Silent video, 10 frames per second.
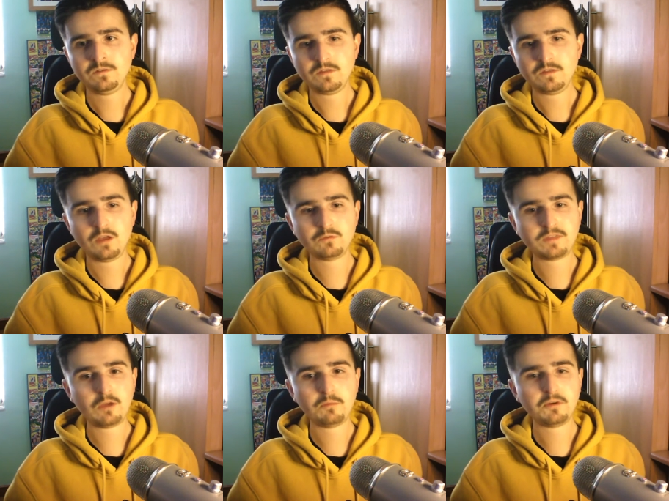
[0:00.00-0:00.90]
Oh,
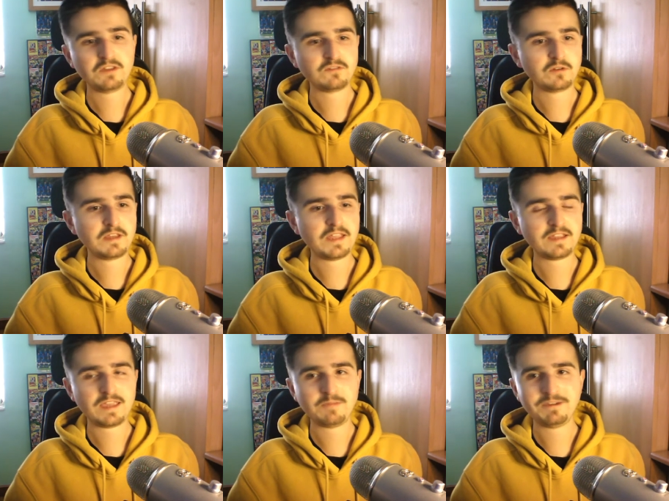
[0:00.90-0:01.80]
Dell Boy, as I'm gonna
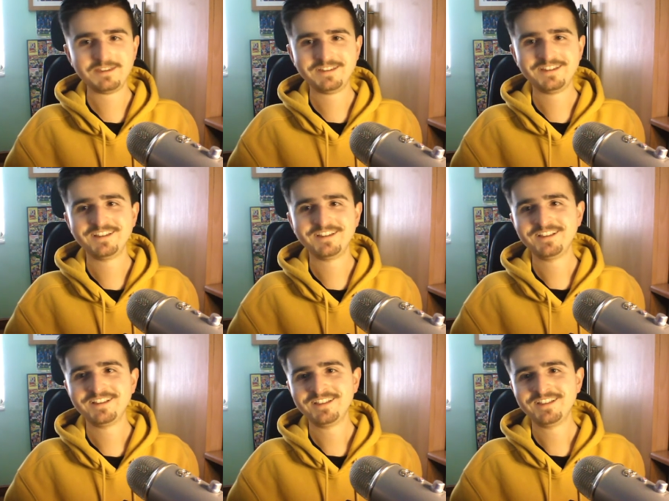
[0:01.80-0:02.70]
nickname it.
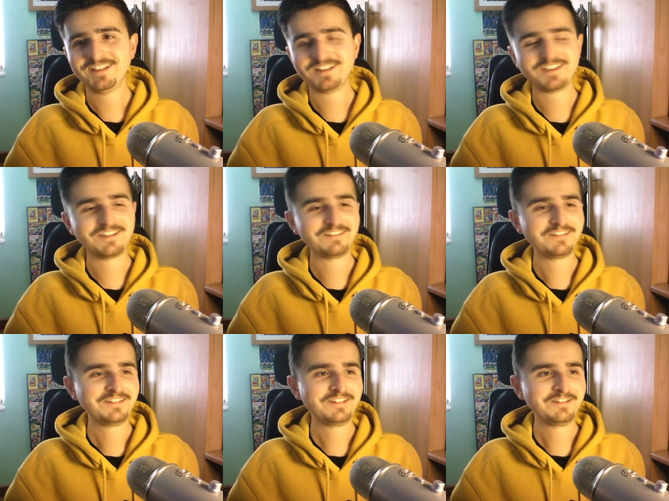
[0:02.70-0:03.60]
I don't
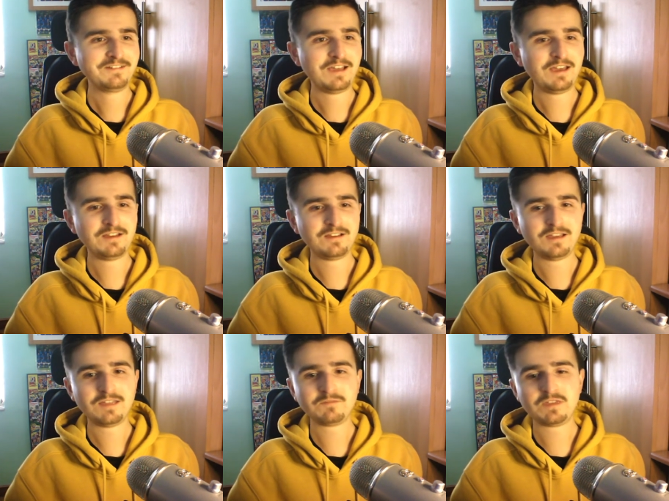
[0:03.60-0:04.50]
know.
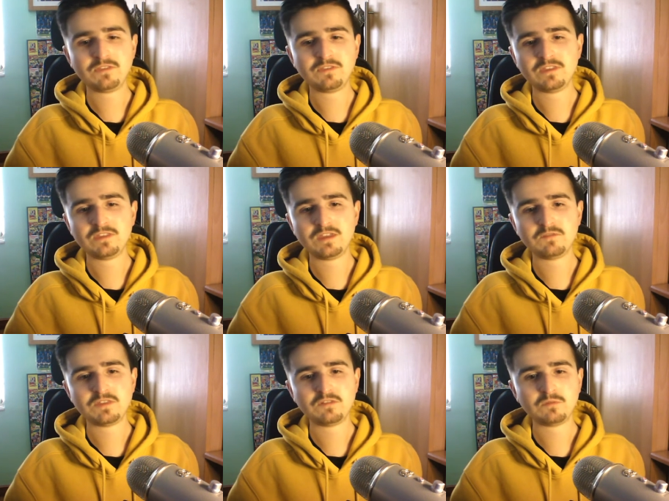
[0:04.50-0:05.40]
I haven't
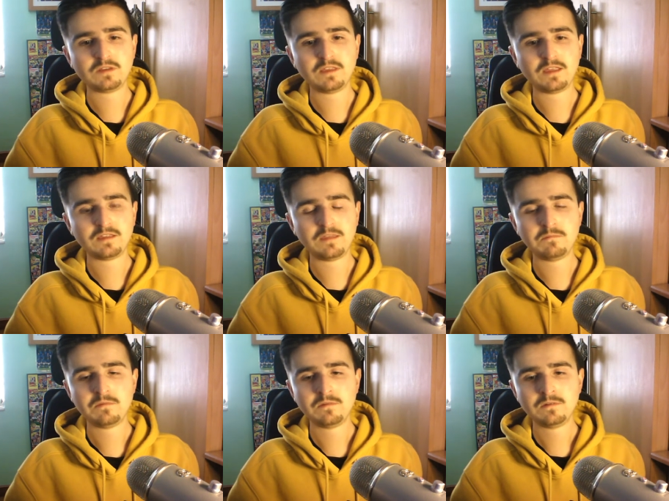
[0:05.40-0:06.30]
given this one a nickname,
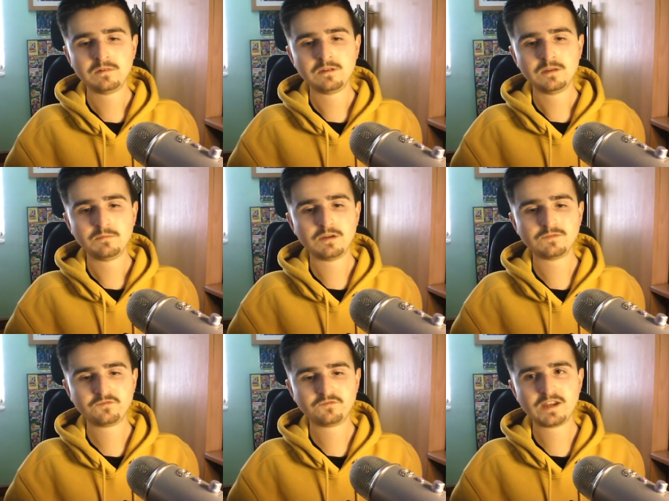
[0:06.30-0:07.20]
apart
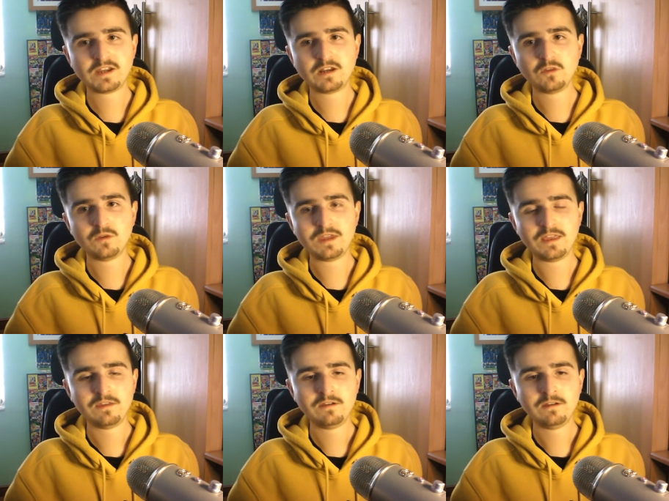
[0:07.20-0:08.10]
from friggin'
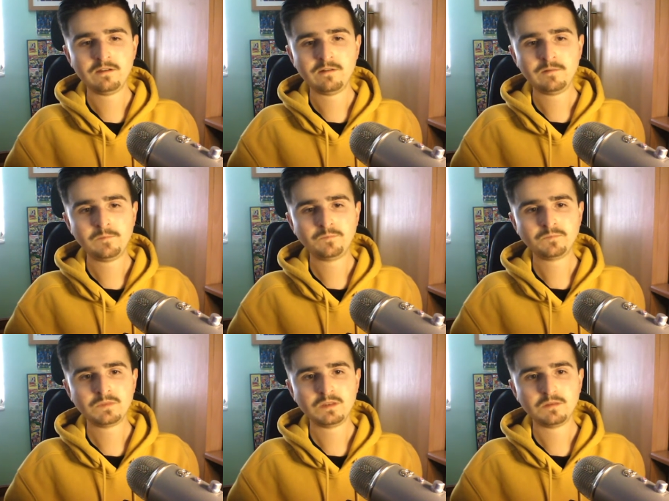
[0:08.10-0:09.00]
annoying.
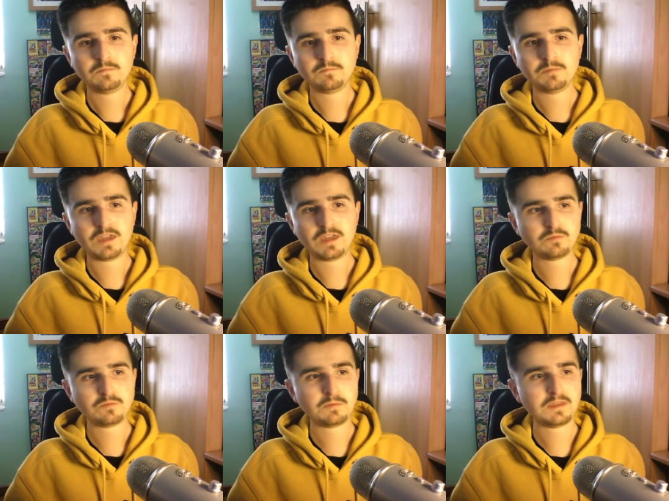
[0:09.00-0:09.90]
But yeah, I
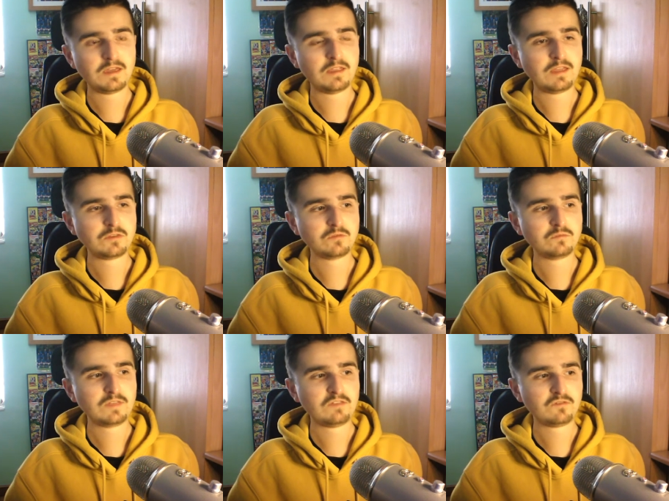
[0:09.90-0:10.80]
should probably get an actual
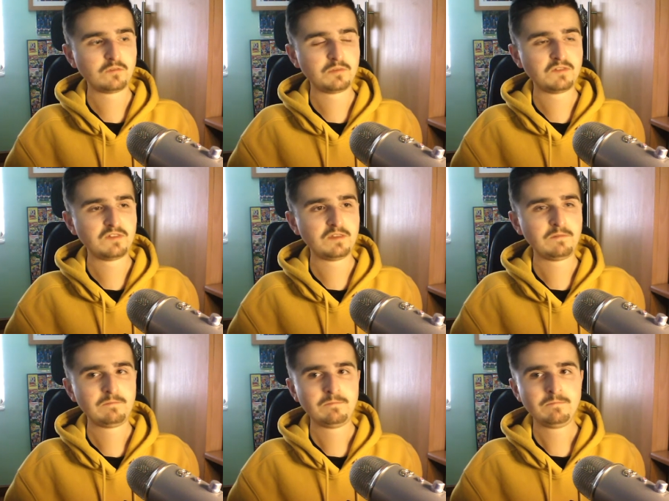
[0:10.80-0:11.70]
desktop PC.
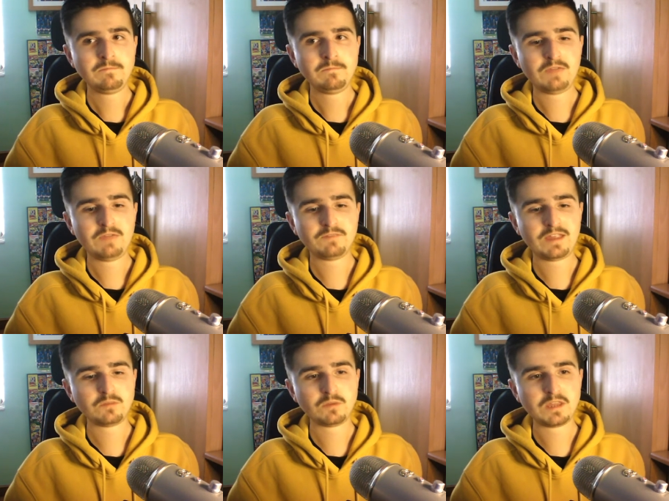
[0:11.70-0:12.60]
I haven't
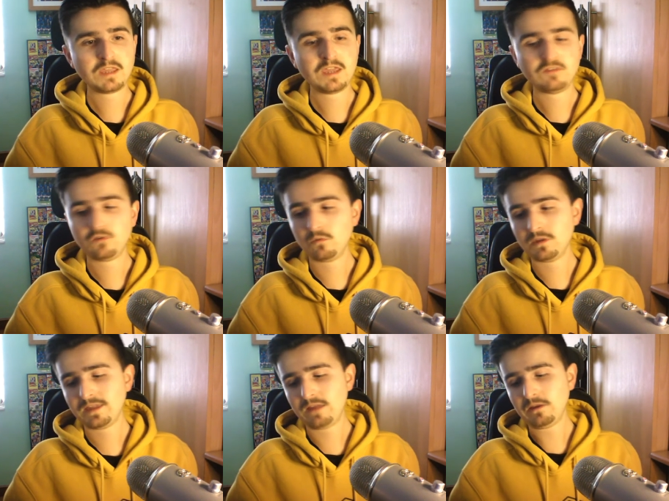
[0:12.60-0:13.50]
had one in years. Got
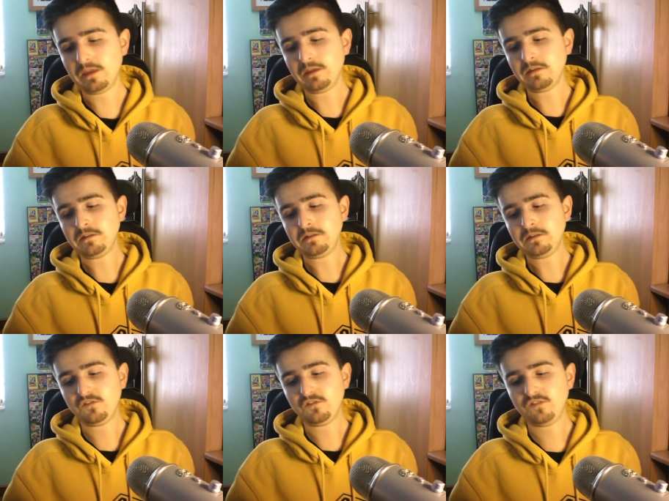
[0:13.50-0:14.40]
one down here,
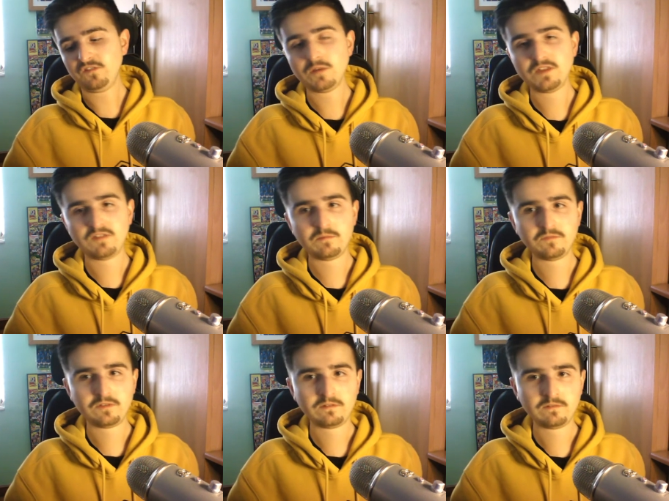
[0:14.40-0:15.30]
Sony something,